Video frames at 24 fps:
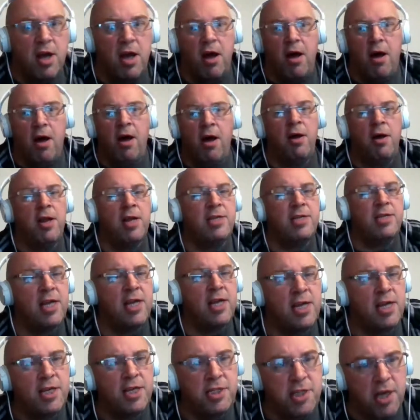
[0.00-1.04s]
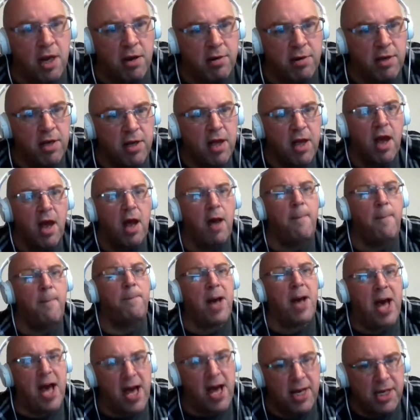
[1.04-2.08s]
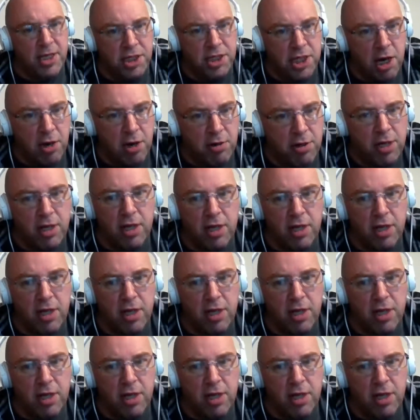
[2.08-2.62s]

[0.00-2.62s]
I'm going to tell a bad joke.